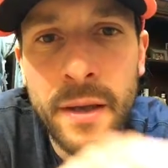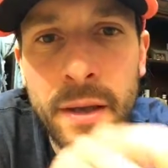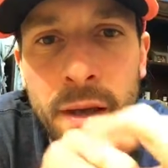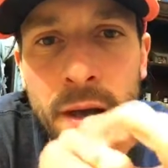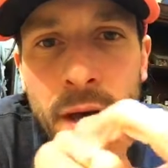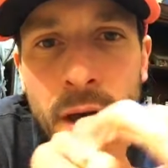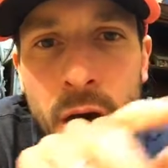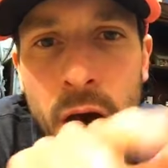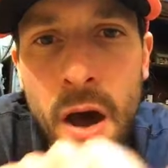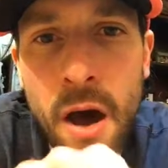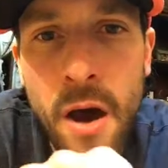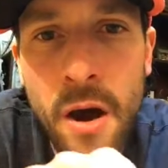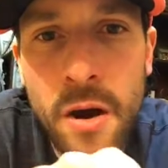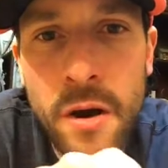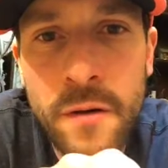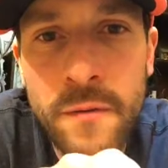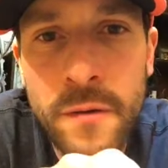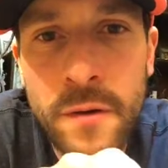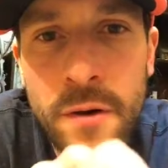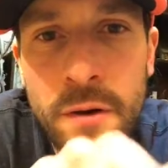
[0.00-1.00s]

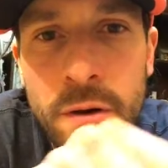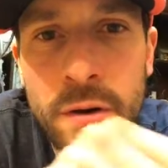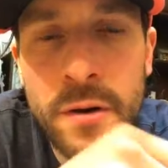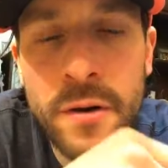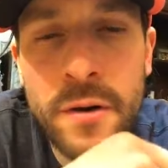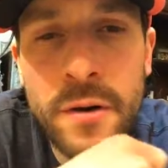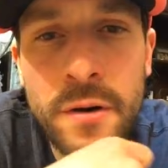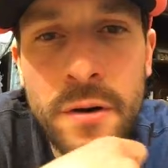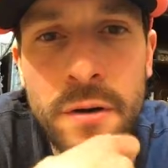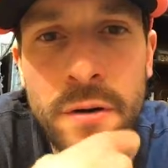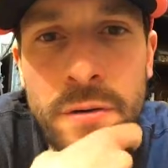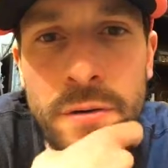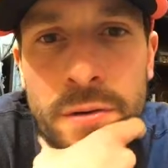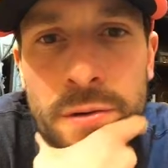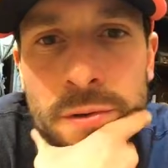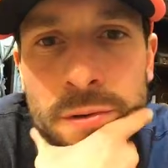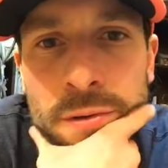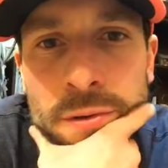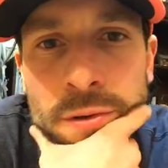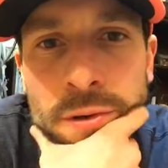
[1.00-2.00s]
Harvard,
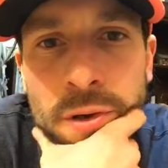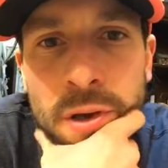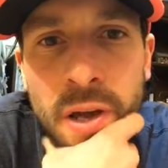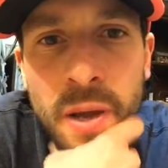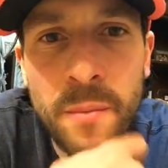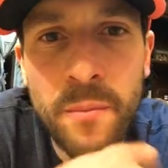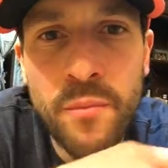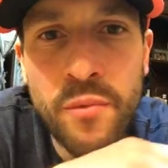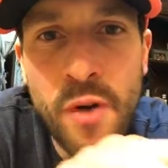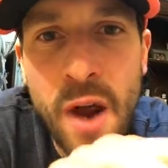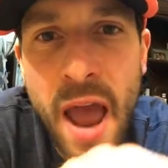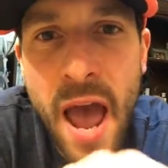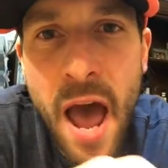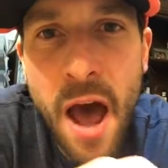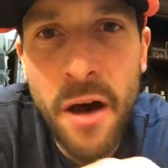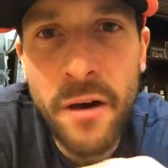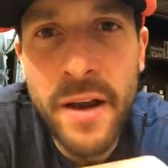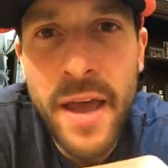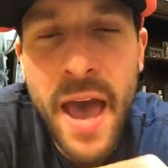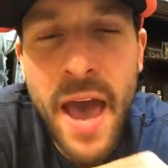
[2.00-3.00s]

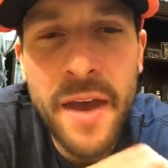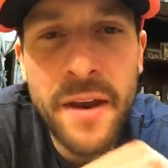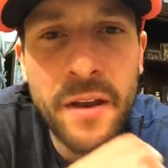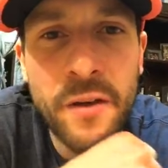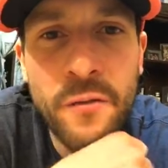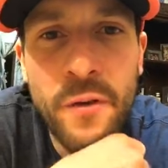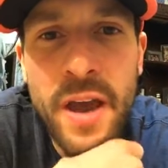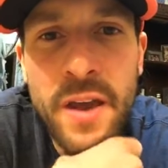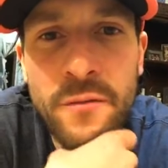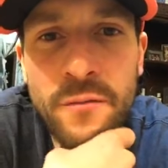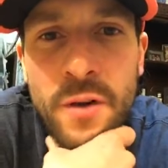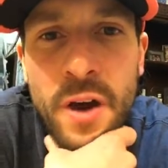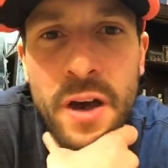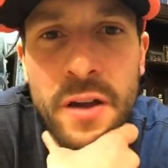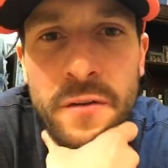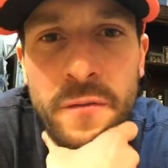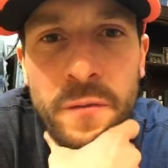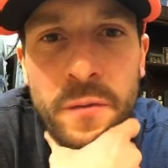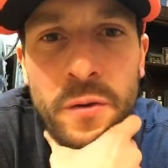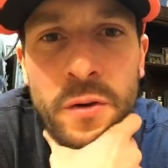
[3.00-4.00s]
Brown had a great
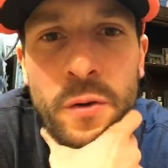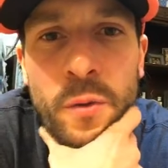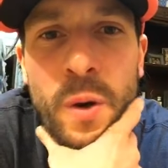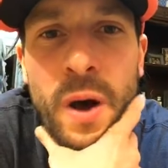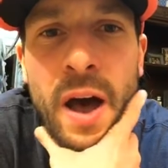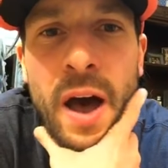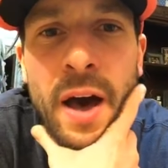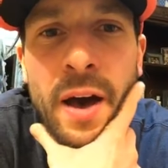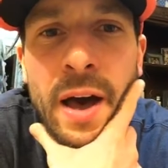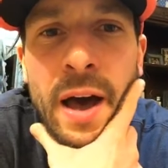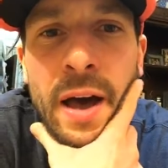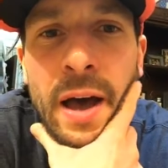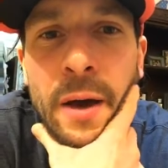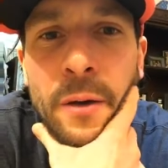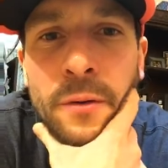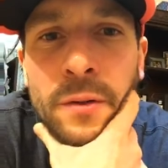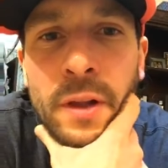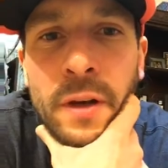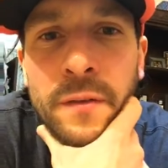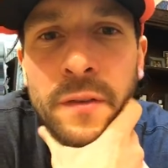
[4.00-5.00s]
run for a while. I,
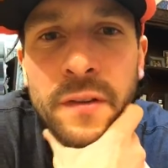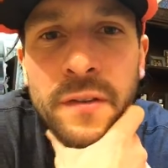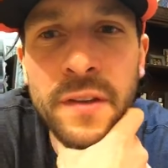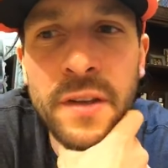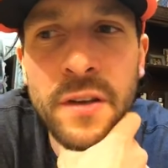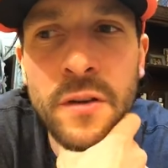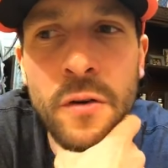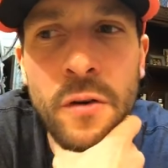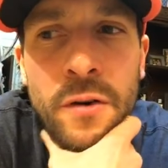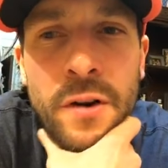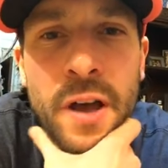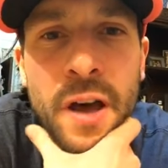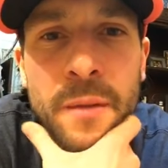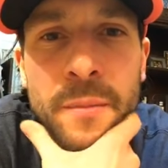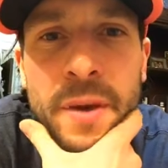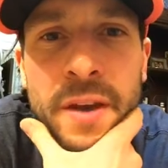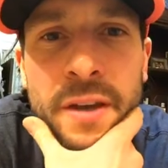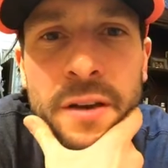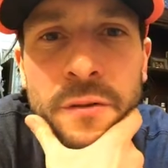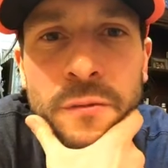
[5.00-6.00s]
would love to see Cornell
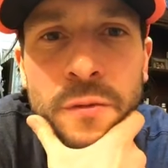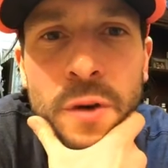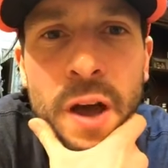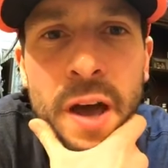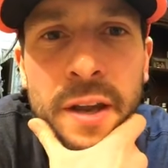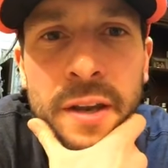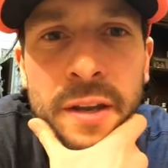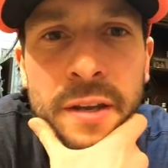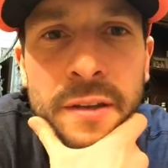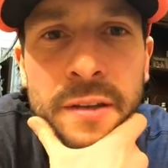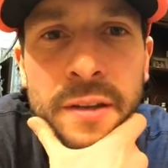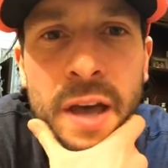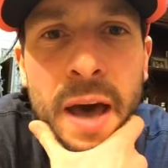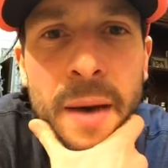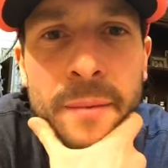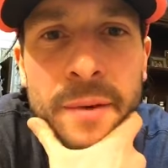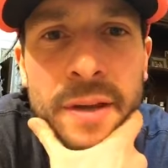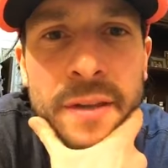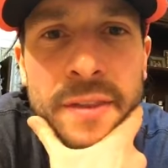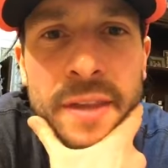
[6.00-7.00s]
make a run and
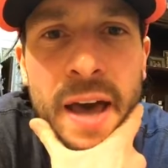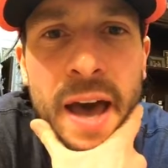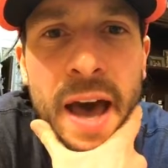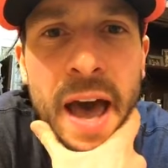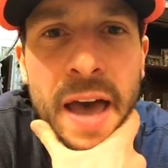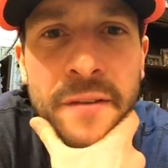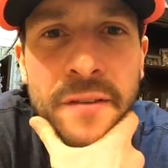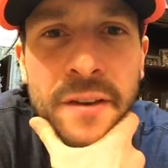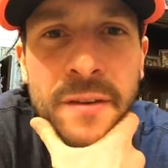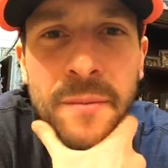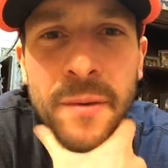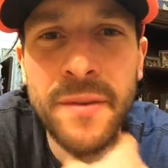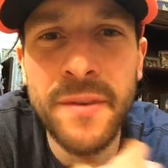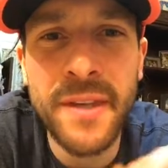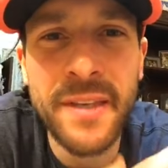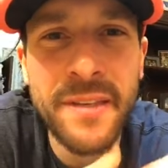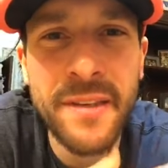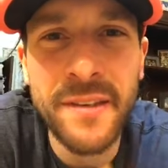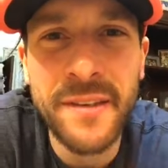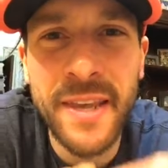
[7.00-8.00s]
dominate the Ivies, but they
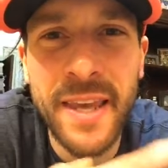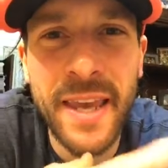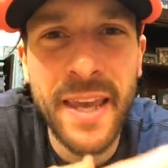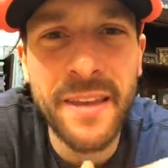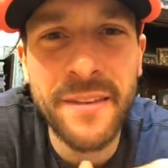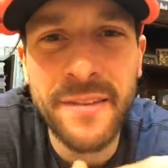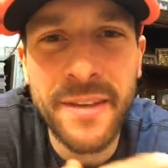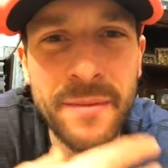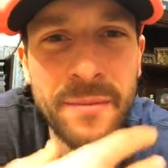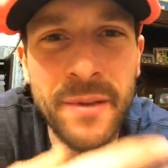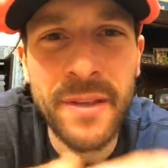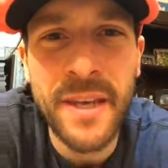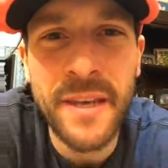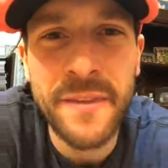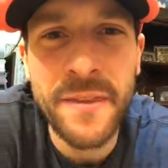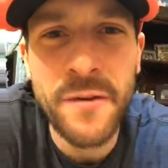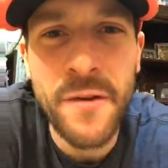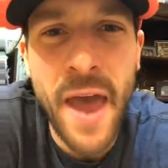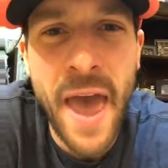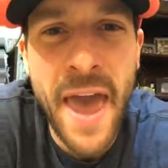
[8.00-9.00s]
just can't seem to get
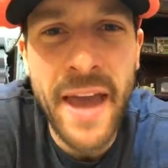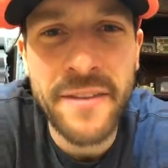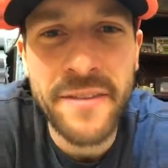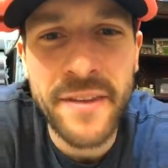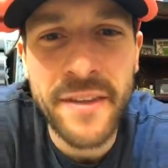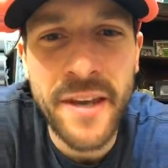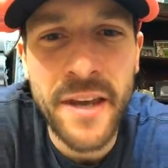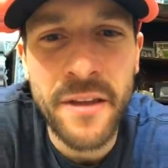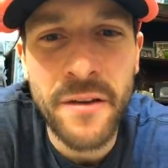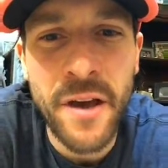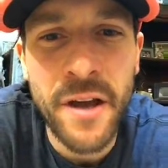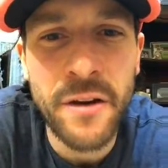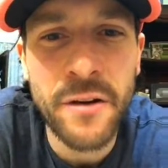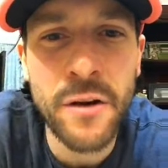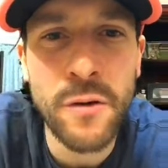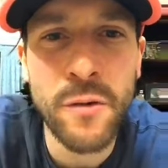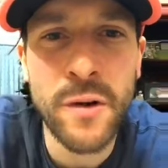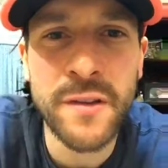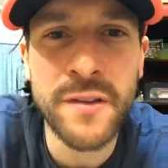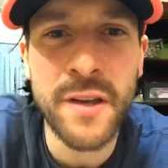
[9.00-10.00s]
their act together. I don't know
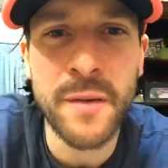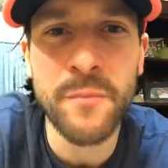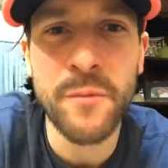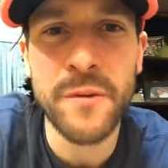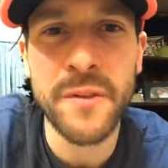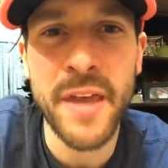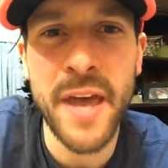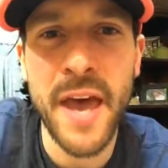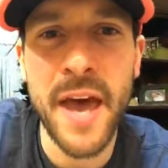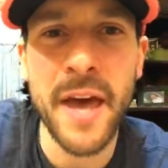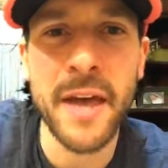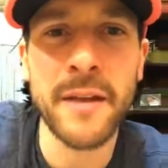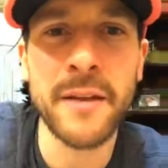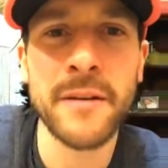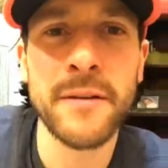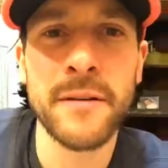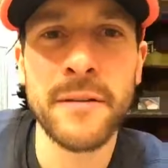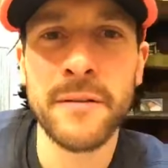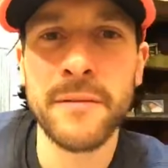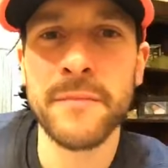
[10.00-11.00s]
what's up with that,
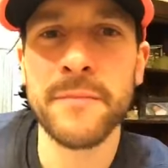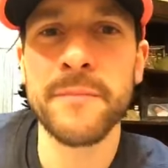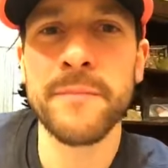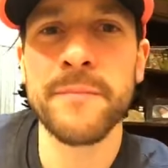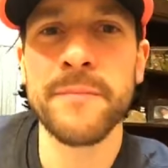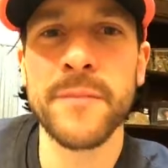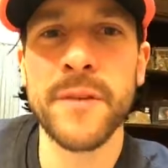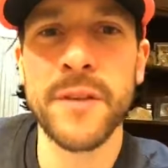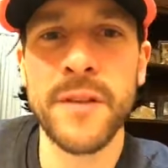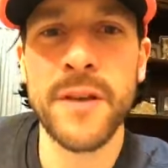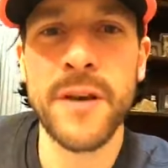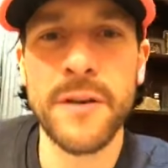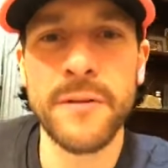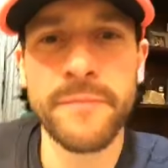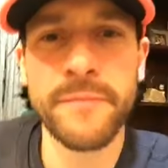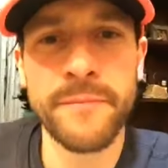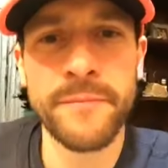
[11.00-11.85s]
you know.